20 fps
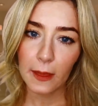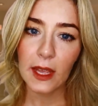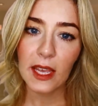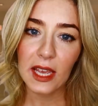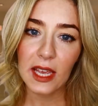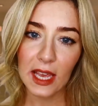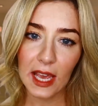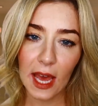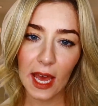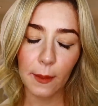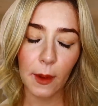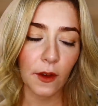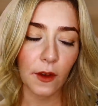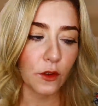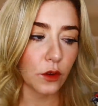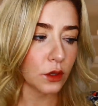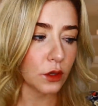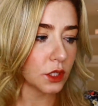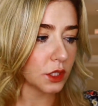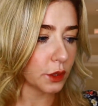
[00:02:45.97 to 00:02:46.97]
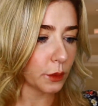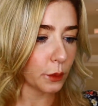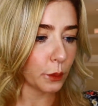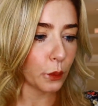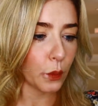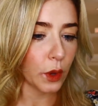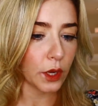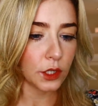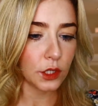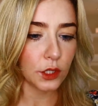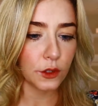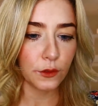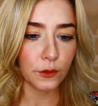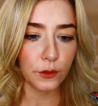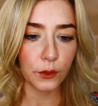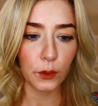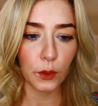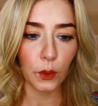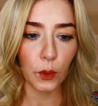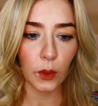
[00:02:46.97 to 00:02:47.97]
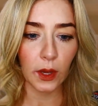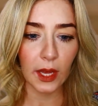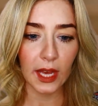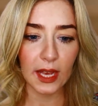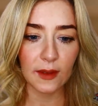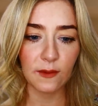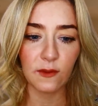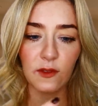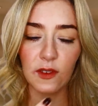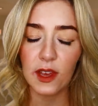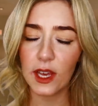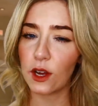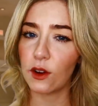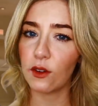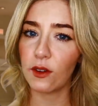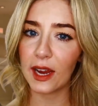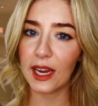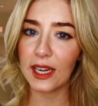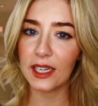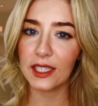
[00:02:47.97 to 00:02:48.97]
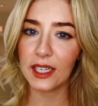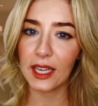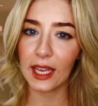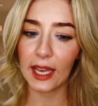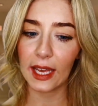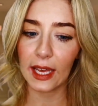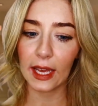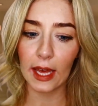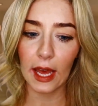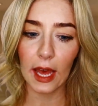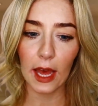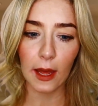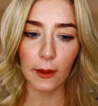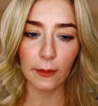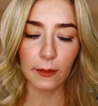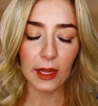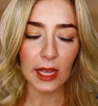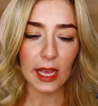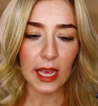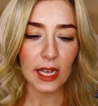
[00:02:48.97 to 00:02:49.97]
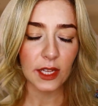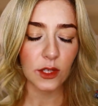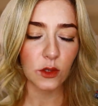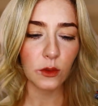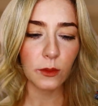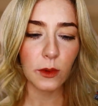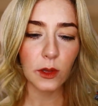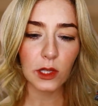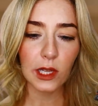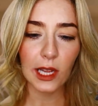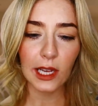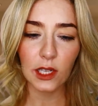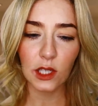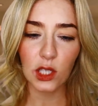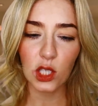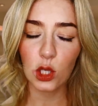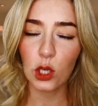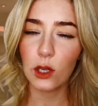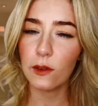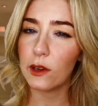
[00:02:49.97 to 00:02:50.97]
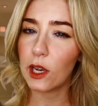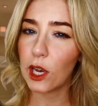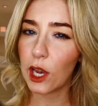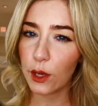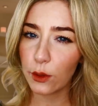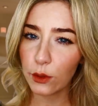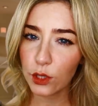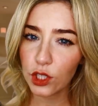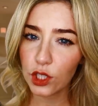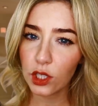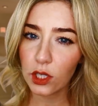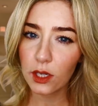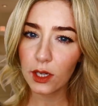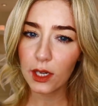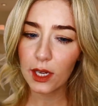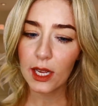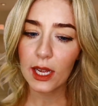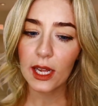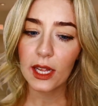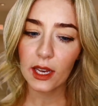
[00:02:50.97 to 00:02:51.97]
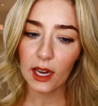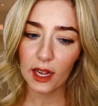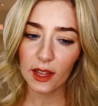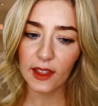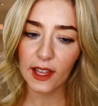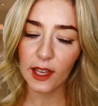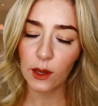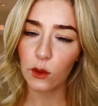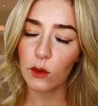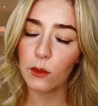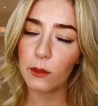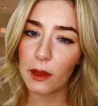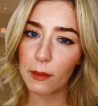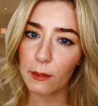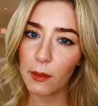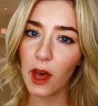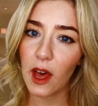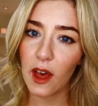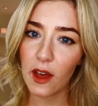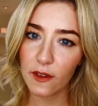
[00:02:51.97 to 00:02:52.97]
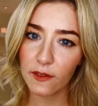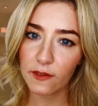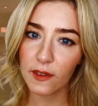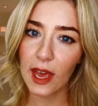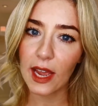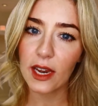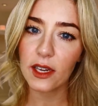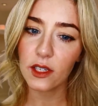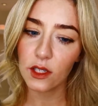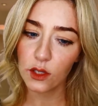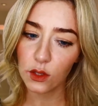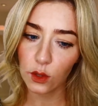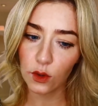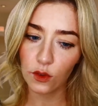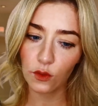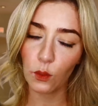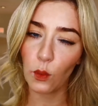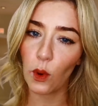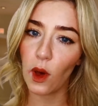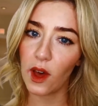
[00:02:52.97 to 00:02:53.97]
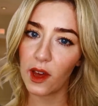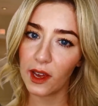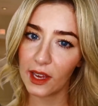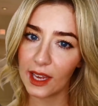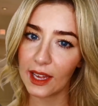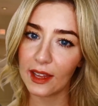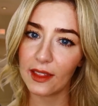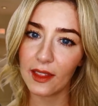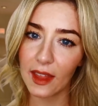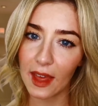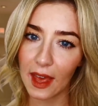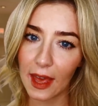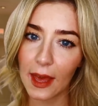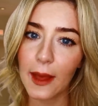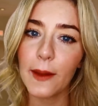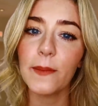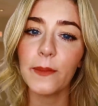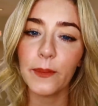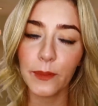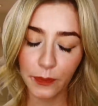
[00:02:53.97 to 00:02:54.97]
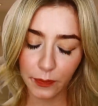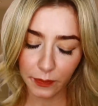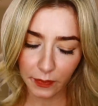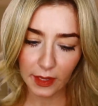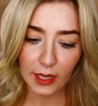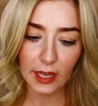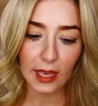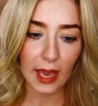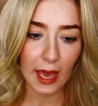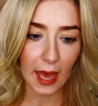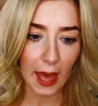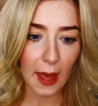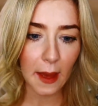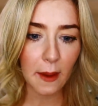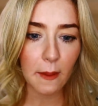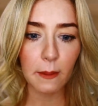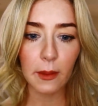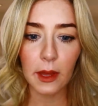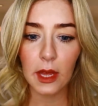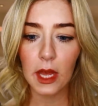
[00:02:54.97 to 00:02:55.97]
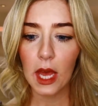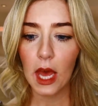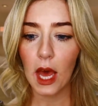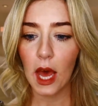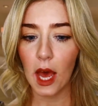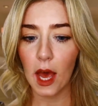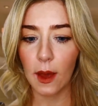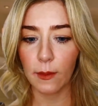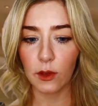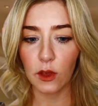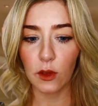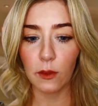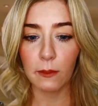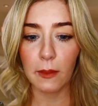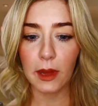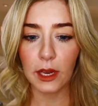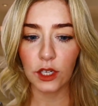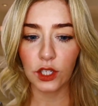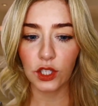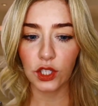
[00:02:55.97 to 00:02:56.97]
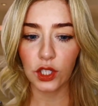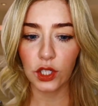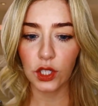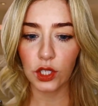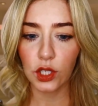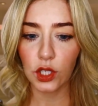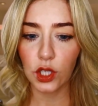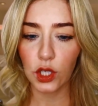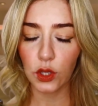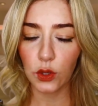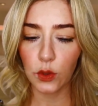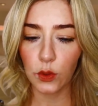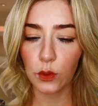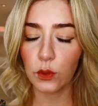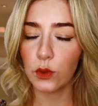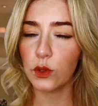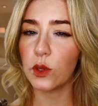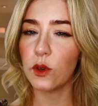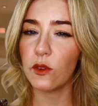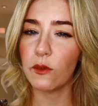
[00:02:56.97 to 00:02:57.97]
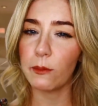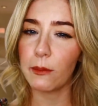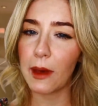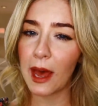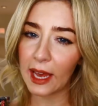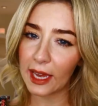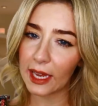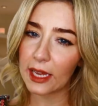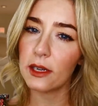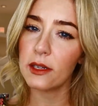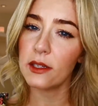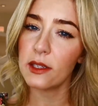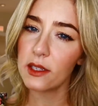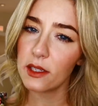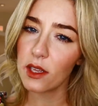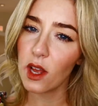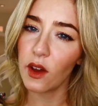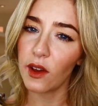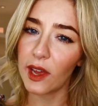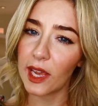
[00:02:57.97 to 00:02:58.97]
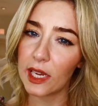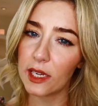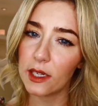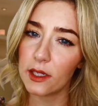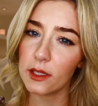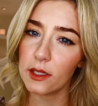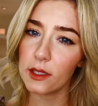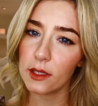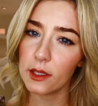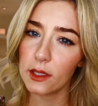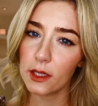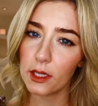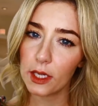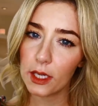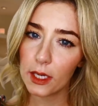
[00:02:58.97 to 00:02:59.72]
Yep, I've got some wonderful invigorating, it's almost like a sort of lotion that I think would be perfect to sort of work in there. Yep, you mentioned your sort of back and sides.